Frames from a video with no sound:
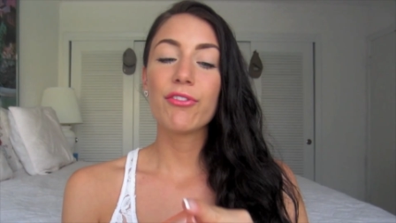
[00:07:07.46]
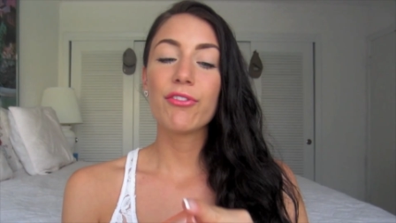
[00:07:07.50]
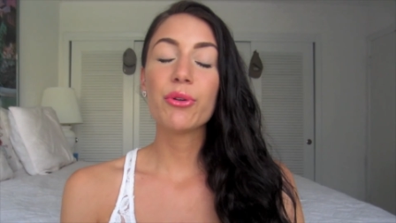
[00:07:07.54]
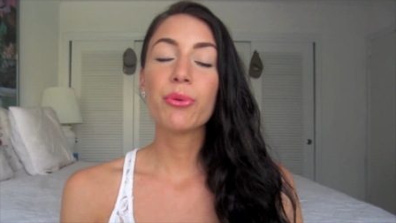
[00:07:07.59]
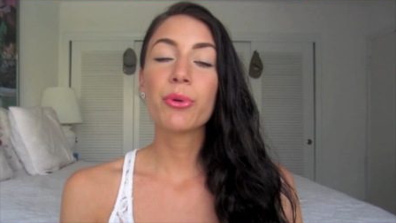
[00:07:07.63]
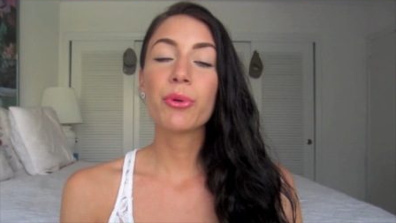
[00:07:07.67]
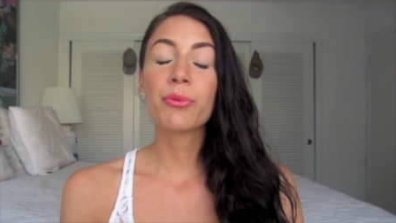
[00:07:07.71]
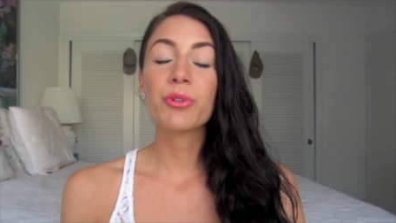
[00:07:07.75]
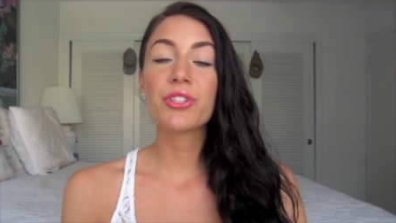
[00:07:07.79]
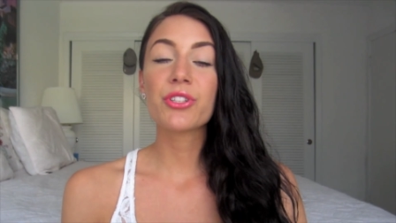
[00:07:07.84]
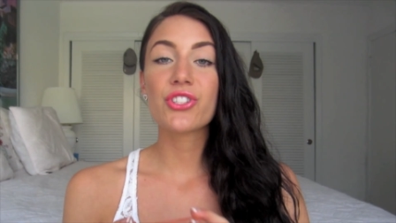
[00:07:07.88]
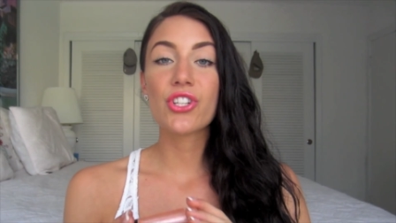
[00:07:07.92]
Everyone
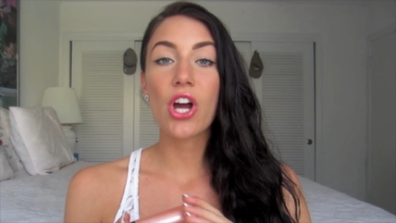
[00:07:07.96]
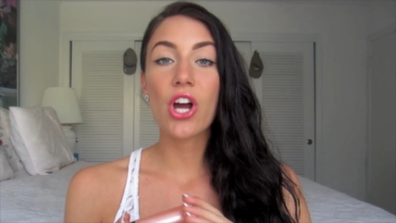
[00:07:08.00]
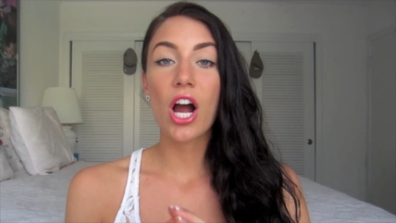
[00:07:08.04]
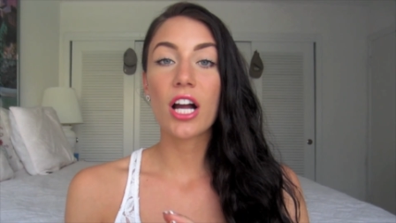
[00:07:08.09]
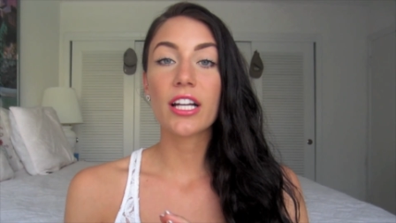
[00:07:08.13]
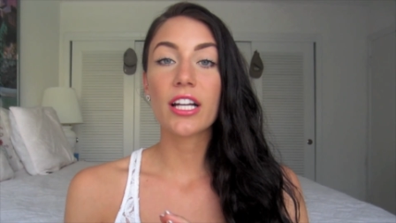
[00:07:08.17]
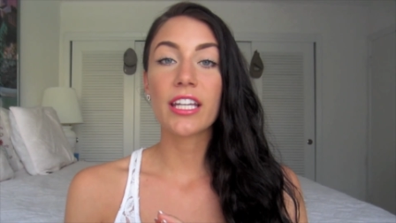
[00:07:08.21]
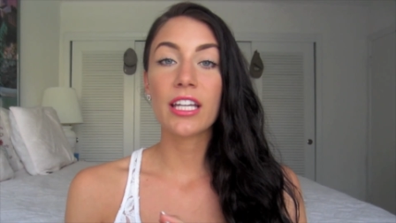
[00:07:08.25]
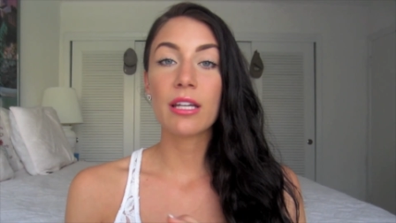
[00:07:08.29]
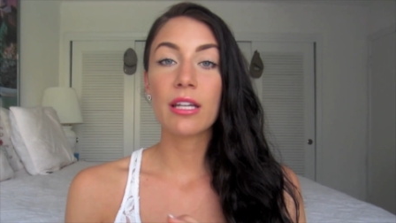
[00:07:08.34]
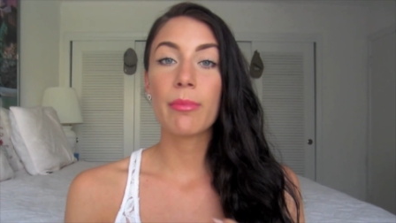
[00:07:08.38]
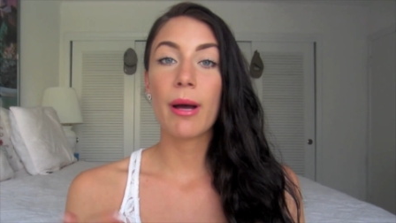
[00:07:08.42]
was talking
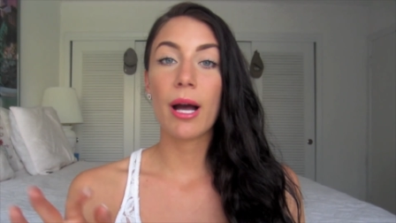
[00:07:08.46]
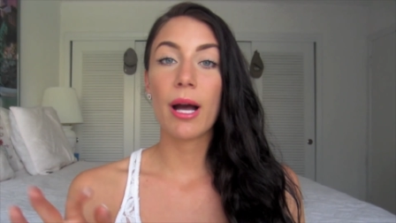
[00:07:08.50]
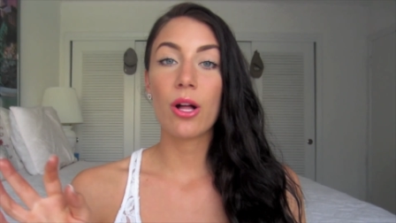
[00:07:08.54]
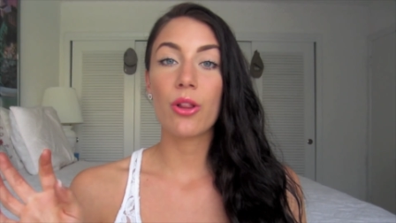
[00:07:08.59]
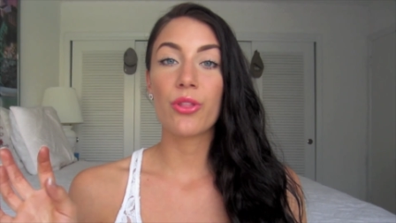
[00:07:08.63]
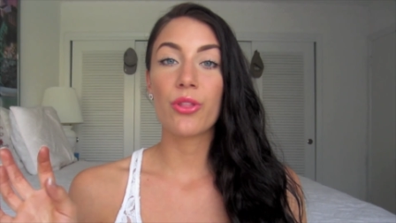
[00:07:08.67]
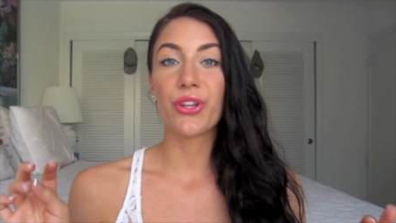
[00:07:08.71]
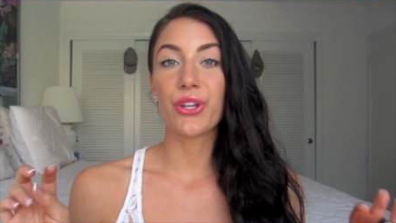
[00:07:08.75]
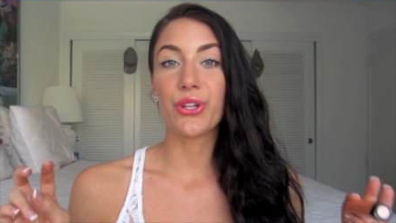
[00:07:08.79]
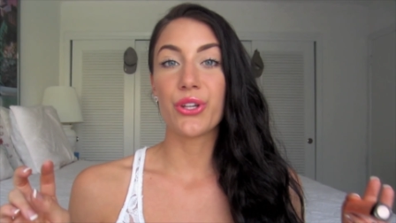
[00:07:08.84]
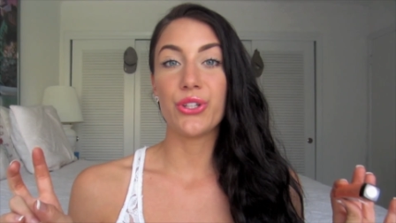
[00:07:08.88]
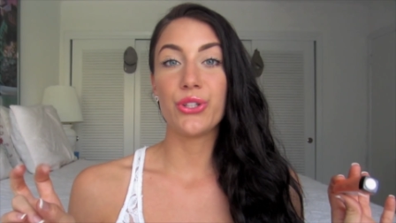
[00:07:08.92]
about the
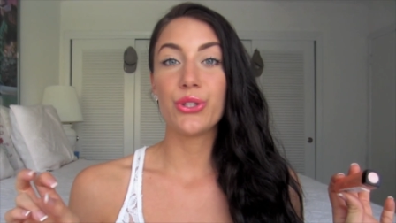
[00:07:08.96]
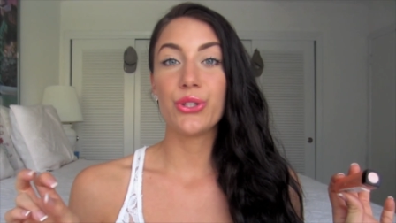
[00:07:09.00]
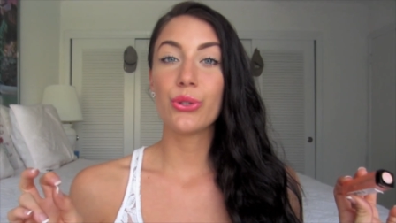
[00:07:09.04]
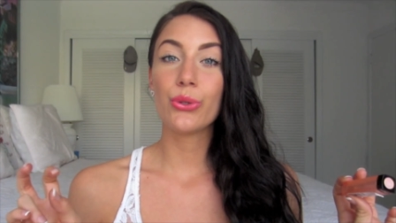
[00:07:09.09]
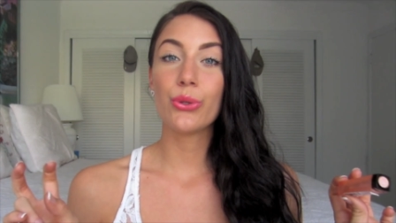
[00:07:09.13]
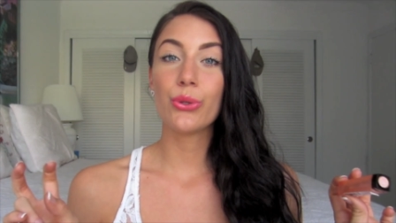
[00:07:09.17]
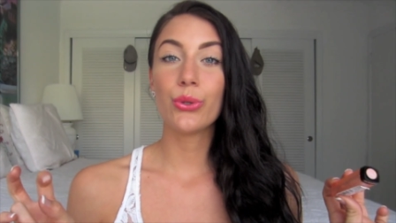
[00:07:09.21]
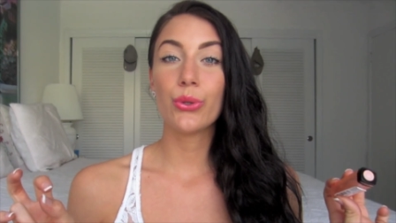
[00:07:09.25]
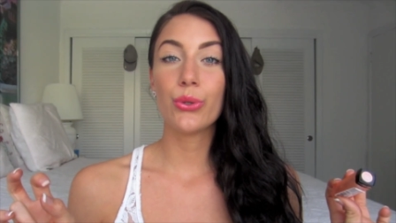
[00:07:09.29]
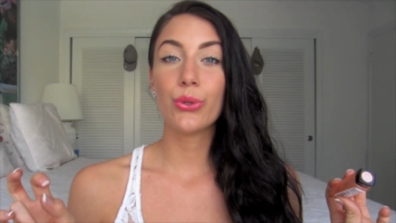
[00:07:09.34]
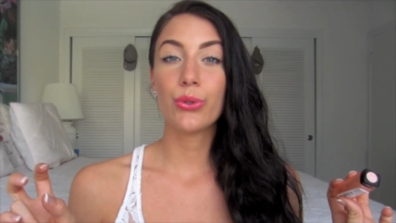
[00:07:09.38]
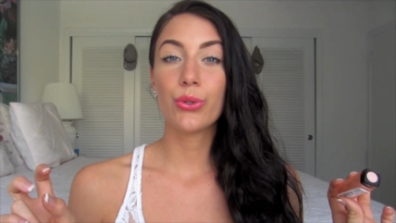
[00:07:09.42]

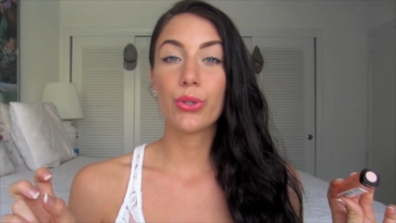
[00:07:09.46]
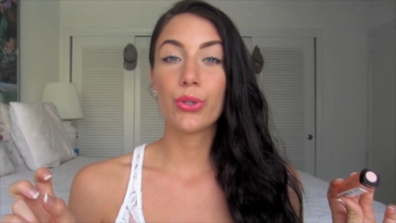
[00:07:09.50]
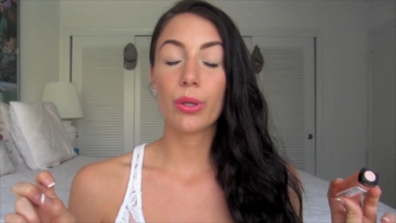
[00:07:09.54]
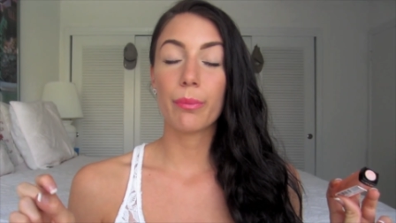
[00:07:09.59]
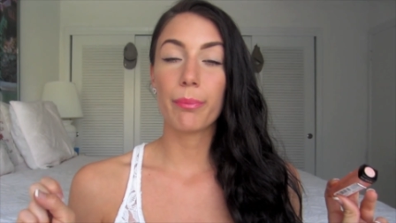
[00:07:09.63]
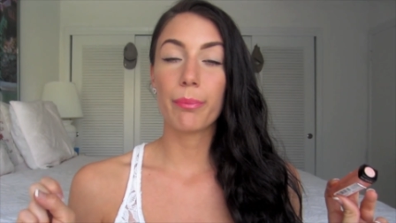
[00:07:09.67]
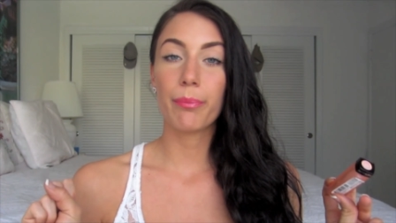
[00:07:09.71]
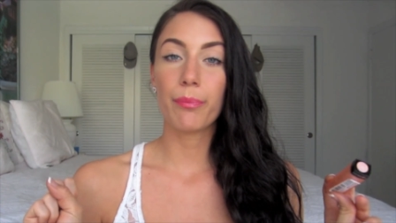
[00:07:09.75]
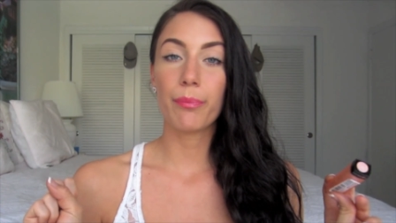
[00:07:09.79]
nude